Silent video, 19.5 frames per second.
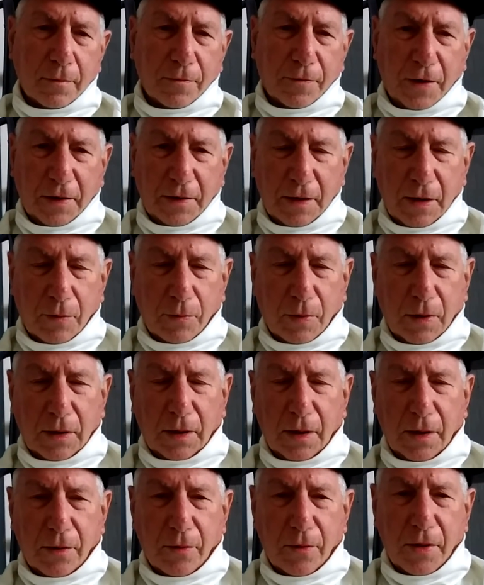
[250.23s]
find out what
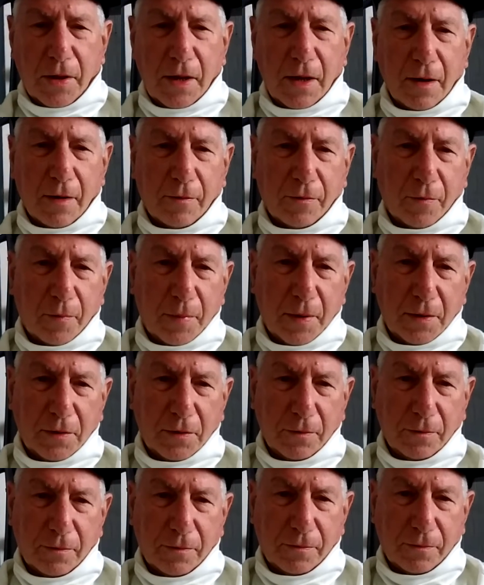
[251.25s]
letter of the
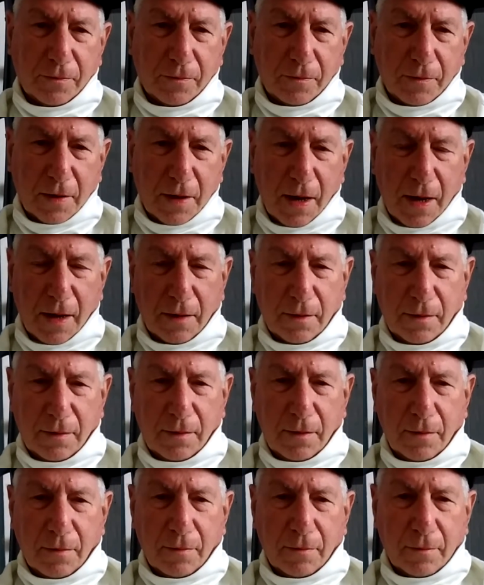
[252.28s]
alphabet you've got.
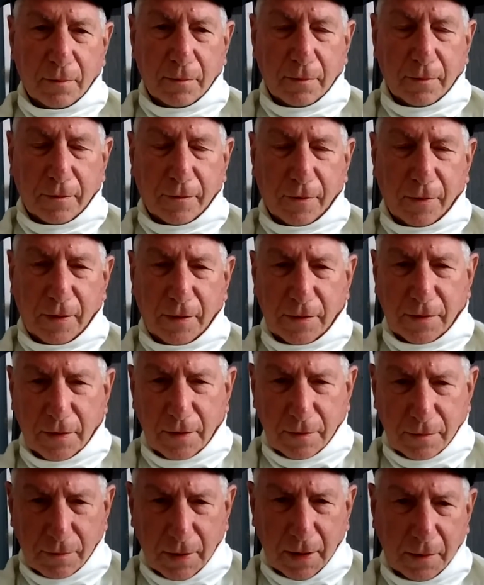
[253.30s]
For
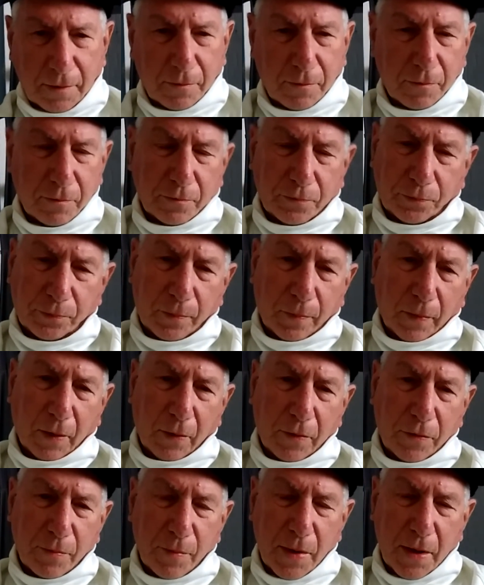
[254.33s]
instance, like
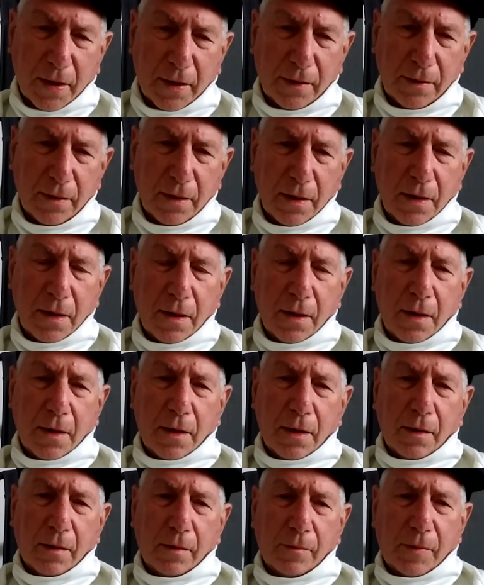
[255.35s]
with mine
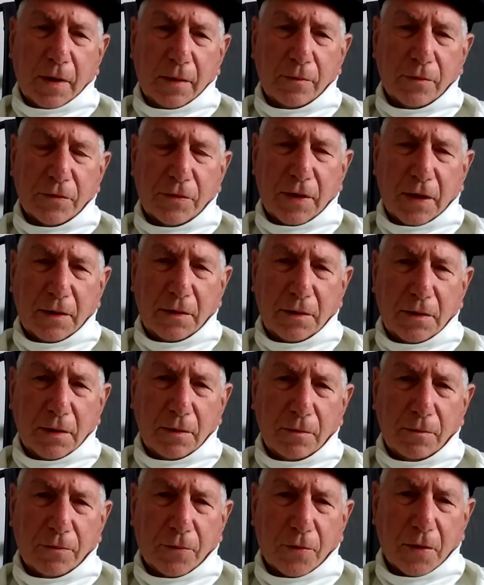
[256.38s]
was
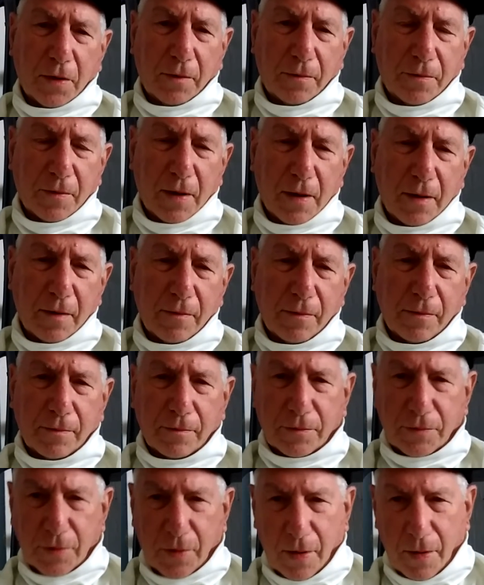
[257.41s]
1945,
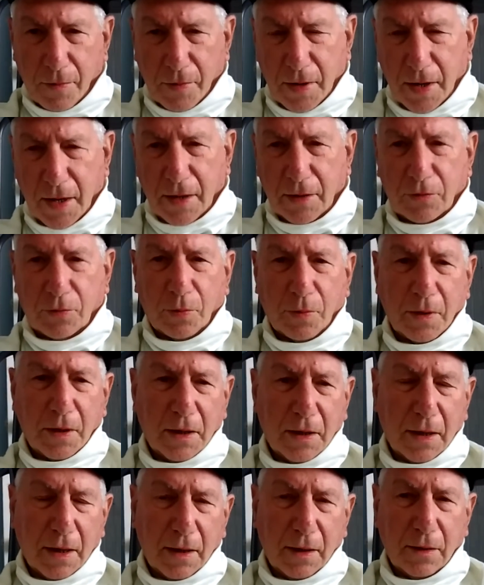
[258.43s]
so I would add
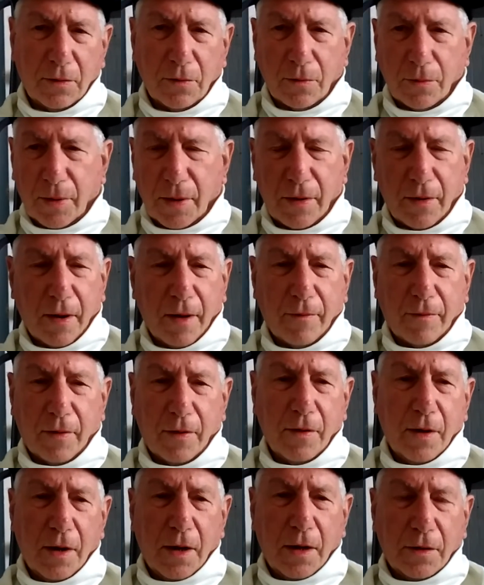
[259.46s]
28 or
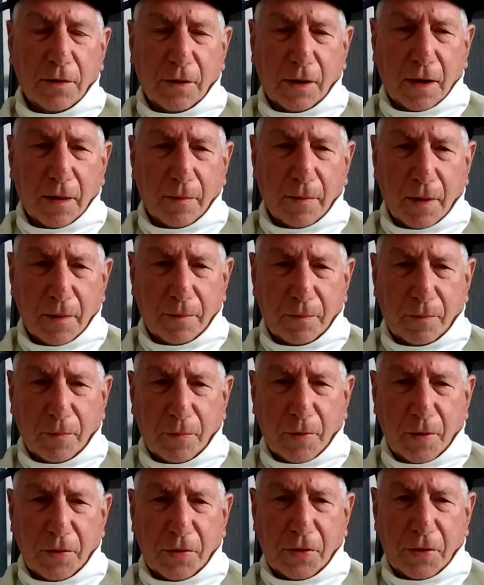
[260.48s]
whatever to come up
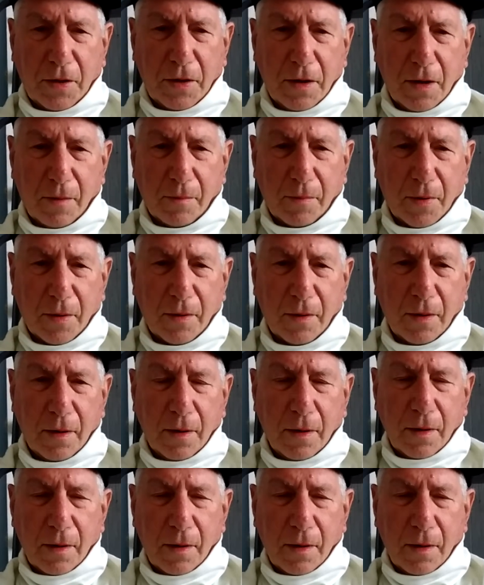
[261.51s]
with the number.